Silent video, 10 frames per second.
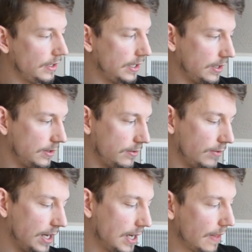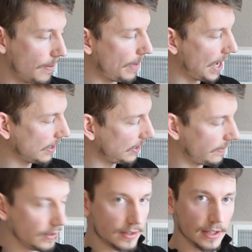and it's written on the back and
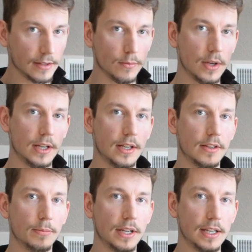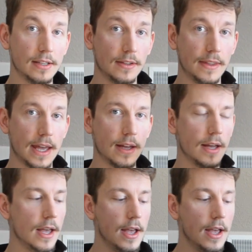everything what it is, but it isn't that.